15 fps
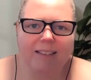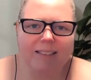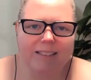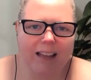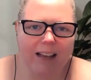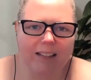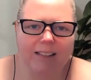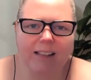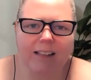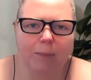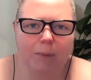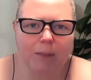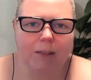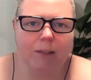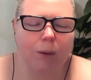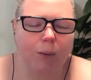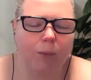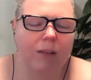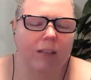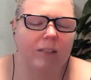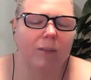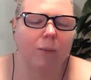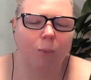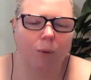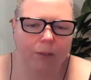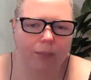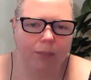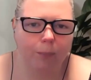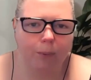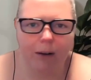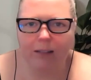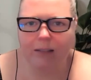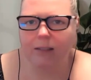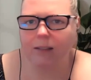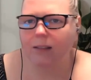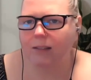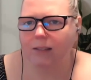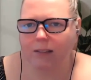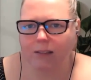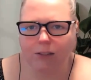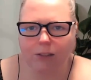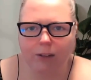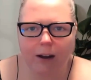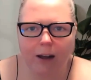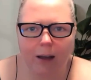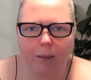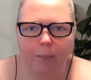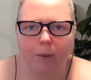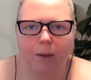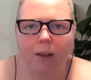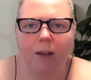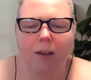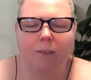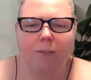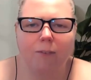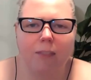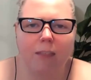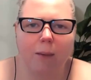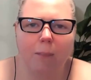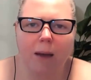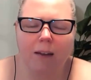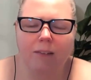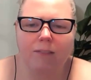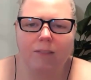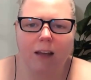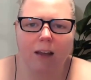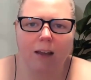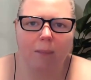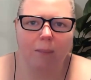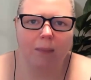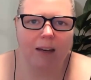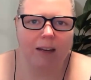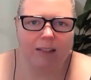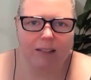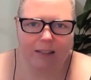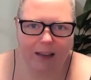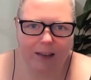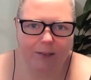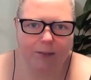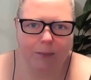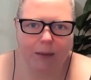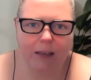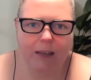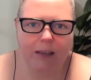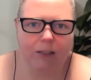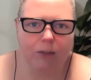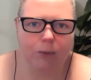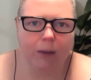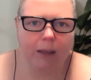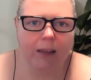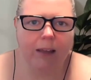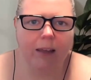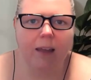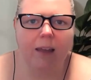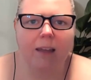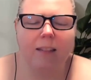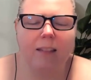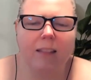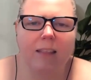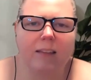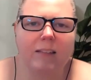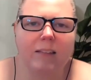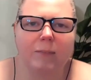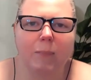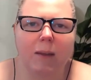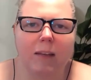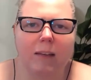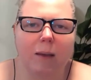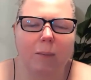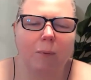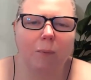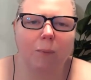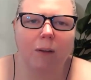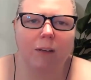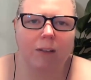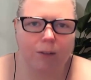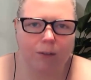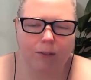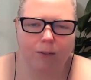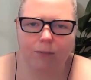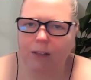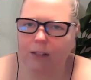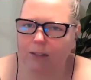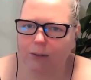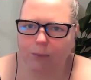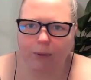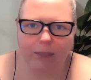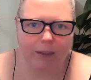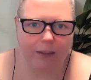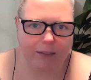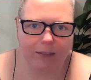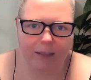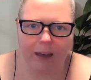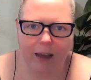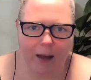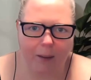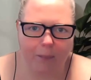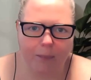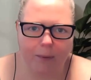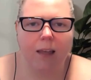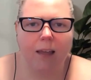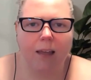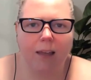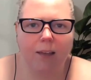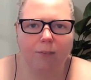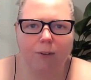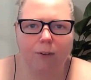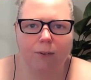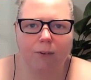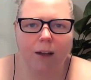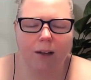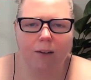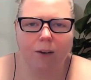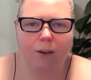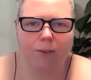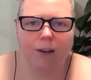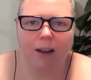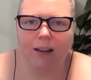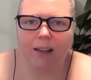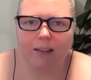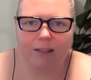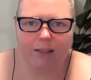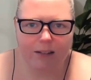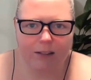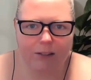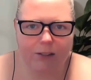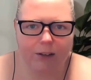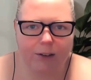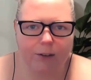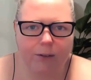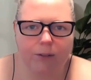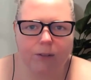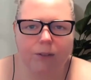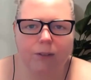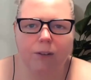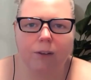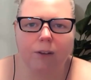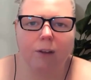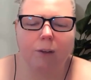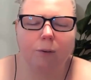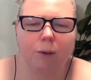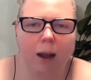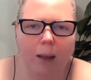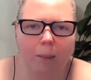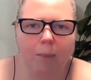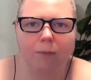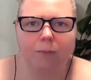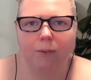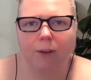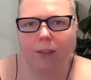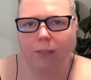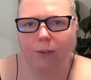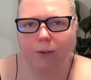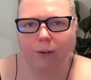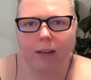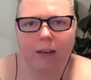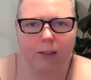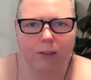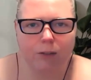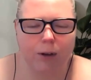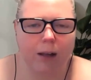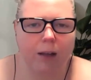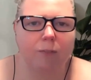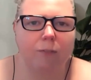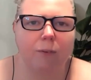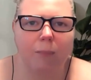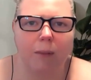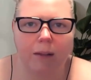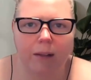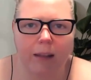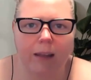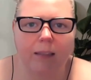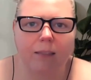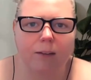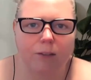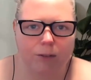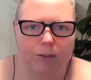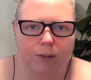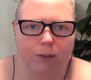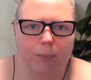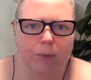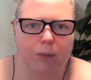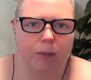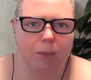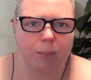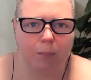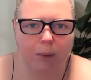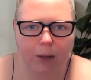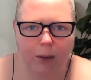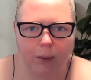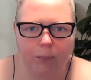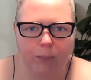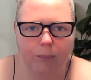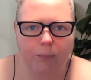text clips alone is worth the price of the CinchShare app. For the amount of time that it saves me each week, this is my number one used feature within the app. If you're not already a CinchShare user, you could grab a free 30-day trial from the link in the description of below.